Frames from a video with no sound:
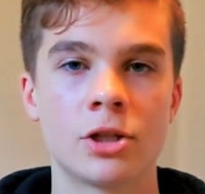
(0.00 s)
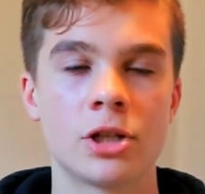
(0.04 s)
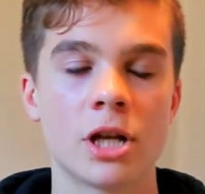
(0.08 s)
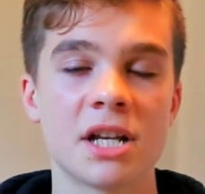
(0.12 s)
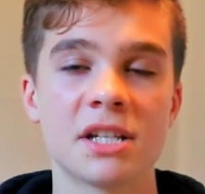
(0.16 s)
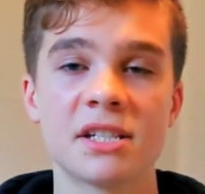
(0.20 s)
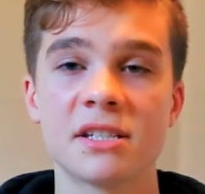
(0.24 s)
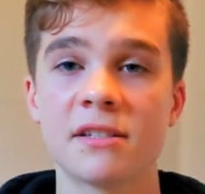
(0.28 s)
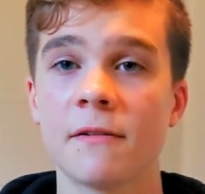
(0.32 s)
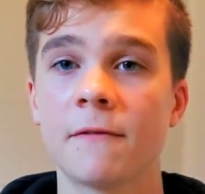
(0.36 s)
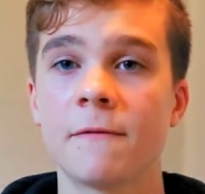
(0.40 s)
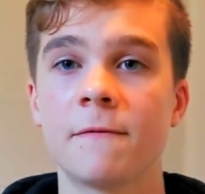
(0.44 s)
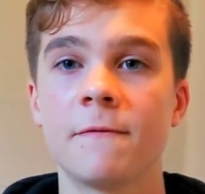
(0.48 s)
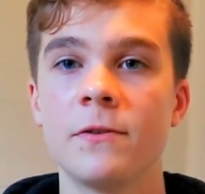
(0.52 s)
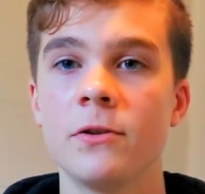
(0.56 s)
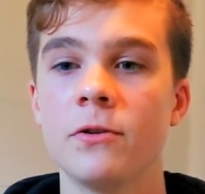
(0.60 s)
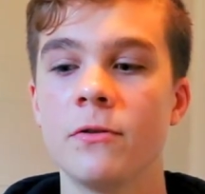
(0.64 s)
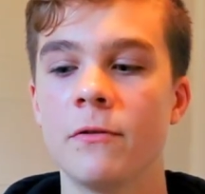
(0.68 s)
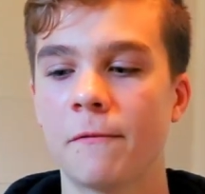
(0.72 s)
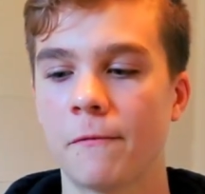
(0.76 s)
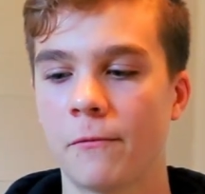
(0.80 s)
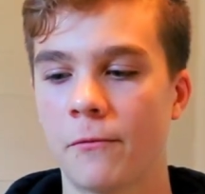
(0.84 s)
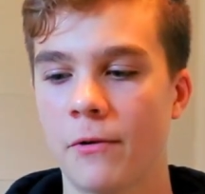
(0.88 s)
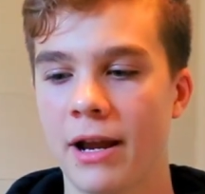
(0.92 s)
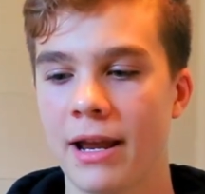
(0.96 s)
Just a
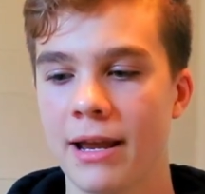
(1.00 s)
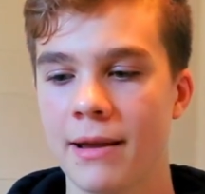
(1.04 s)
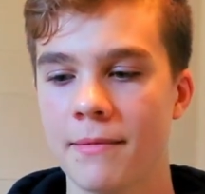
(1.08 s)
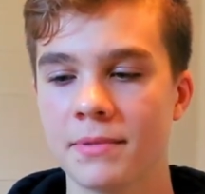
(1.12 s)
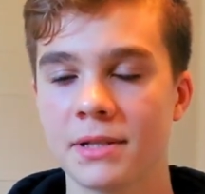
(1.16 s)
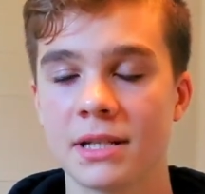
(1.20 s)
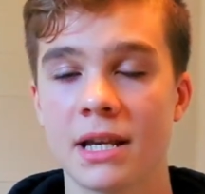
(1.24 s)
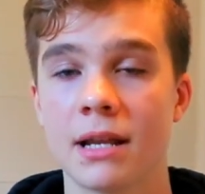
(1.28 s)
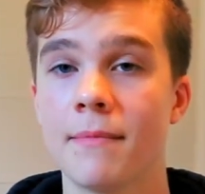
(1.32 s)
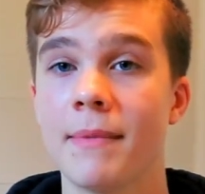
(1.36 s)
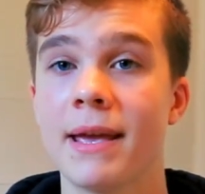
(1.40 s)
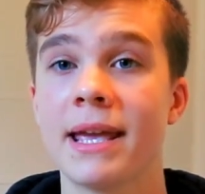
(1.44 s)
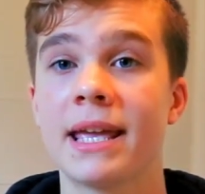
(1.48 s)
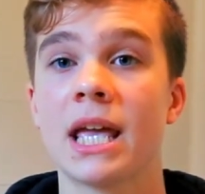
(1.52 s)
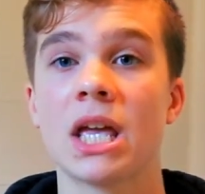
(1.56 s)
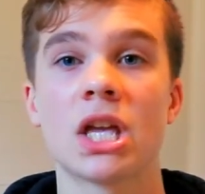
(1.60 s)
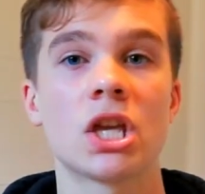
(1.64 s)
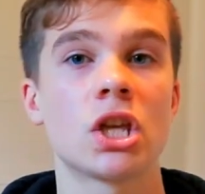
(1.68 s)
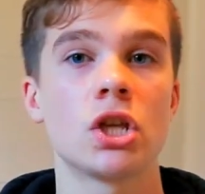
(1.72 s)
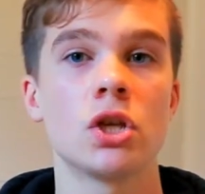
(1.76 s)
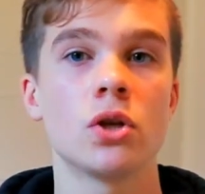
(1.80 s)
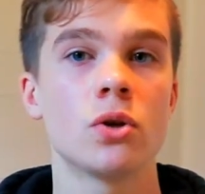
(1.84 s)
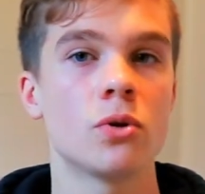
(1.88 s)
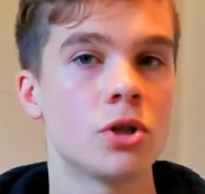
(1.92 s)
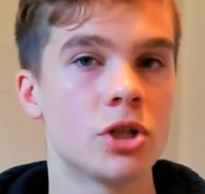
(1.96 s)
few frames can make a
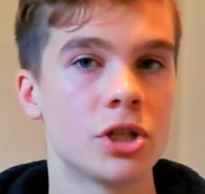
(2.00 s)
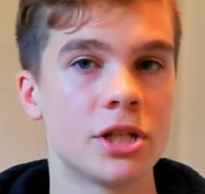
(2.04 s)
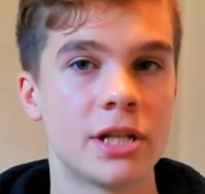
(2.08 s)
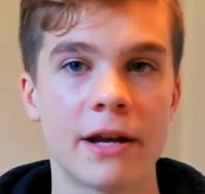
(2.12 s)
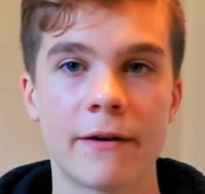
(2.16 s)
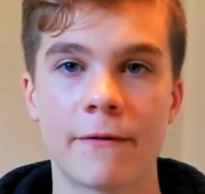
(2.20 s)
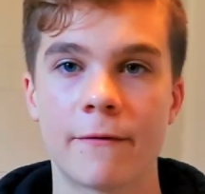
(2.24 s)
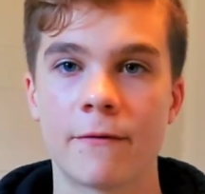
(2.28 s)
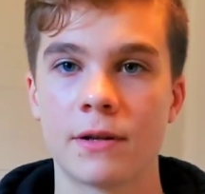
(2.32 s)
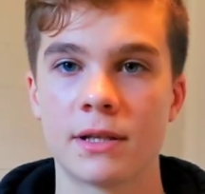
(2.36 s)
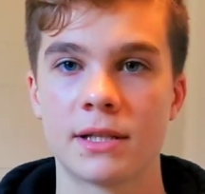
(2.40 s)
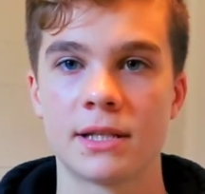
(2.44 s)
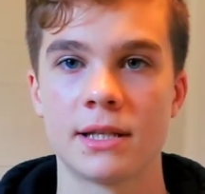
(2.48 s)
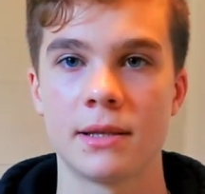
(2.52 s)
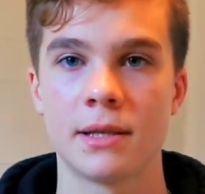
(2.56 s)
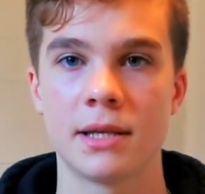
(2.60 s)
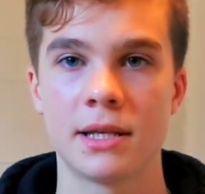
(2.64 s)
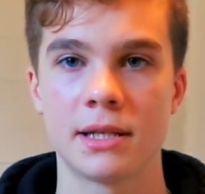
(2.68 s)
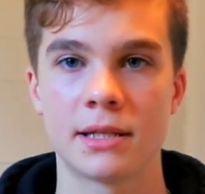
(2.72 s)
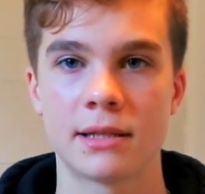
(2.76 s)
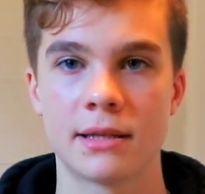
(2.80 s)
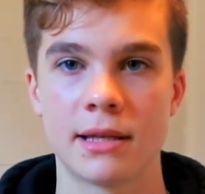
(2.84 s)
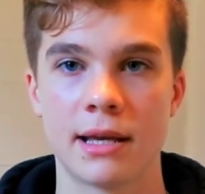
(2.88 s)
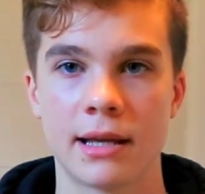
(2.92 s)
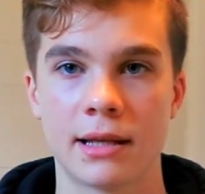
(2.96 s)
huge difference in
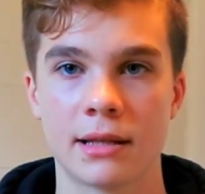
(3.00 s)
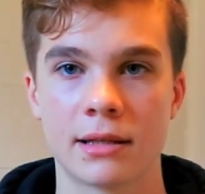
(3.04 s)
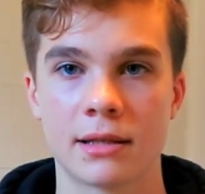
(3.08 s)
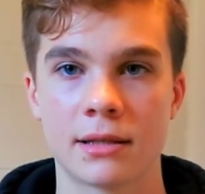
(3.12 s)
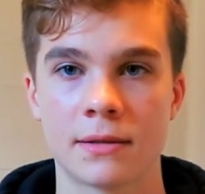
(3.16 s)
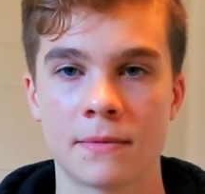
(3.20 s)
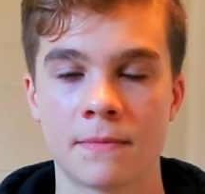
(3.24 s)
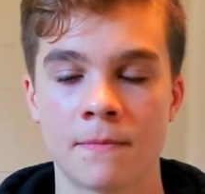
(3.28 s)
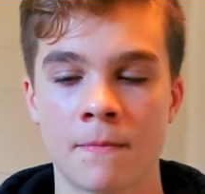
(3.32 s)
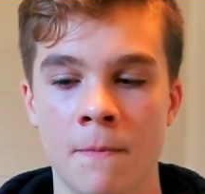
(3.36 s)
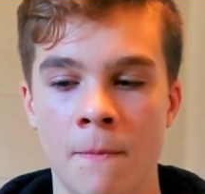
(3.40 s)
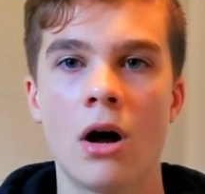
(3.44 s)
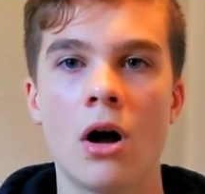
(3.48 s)
these things.